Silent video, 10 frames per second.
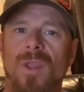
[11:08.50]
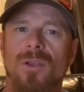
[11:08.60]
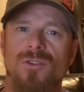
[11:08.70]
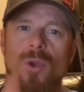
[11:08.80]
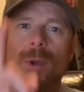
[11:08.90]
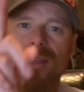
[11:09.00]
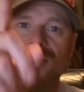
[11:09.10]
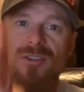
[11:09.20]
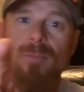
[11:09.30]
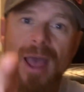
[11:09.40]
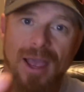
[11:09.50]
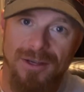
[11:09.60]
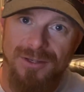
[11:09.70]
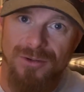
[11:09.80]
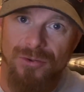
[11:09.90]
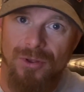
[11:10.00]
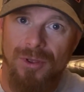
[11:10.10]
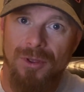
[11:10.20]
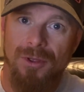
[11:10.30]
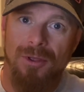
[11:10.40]
So expect
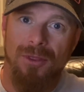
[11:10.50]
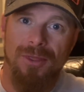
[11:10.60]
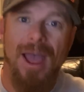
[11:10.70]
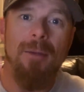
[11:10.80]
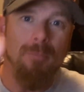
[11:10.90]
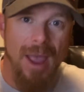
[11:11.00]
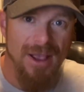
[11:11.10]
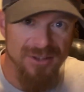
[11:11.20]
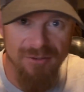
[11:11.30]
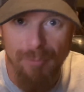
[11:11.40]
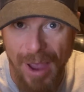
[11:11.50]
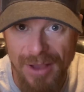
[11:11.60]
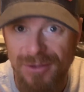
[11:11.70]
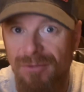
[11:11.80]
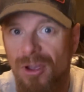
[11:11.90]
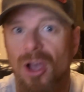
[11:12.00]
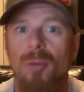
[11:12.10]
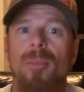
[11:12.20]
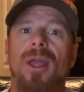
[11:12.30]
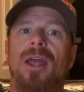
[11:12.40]
that massive, massive
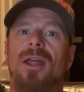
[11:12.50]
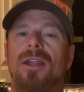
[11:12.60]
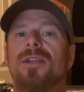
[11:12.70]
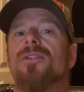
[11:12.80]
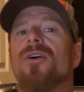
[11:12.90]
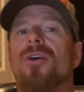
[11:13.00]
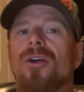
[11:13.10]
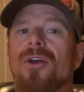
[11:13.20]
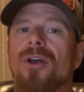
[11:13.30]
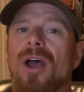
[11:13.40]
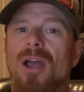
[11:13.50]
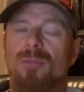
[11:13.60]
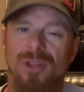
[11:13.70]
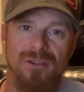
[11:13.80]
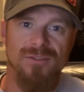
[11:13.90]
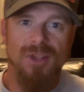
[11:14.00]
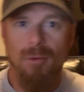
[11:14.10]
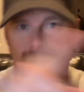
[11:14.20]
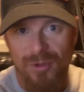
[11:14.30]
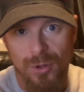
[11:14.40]
up. And I believe some
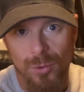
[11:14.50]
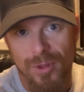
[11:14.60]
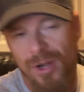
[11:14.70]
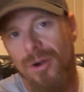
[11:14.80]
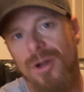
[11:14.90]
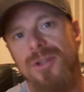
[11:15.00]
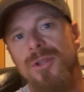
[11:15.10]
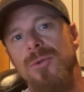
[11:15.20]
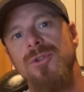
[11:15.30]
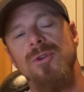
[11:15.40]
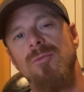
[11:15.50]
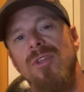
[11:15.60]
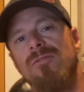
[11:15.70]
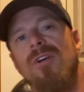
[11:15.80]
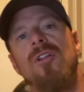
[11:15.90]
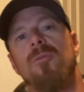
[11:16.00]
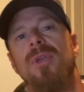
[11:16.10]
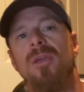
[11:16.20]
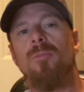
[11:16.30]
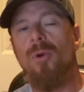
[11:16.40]
of you that are on YouTube that follow
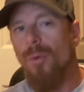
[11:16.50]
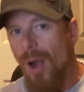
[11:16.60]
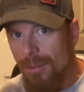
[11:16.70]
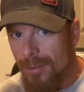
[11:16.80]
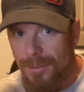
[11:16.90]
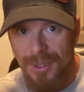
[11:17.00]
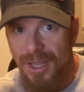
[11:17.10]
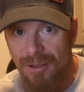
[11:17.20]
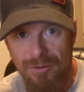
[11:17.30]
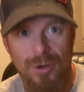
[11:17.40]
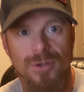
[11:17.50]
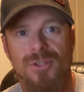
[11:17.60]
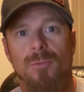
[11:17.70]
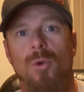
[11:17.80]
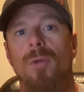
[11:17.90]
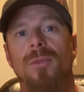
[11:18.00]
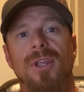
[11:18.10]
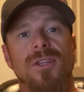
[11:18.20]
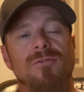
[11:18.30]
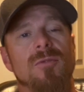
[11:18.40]
me probably have heard some
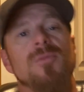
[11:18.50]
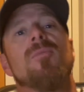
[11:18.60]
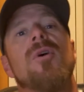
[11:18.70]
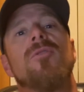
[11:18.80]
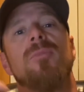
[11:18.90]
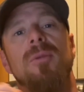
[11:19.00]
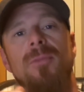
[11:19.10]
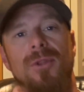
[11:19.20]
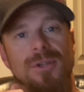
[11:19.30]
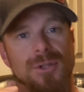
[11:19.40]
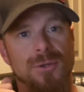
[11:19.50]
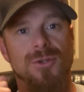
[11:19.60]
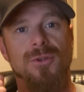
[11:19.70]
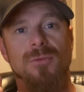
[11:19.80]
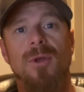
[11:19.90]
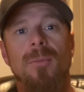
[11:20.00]
rumblings from some other people on YouTube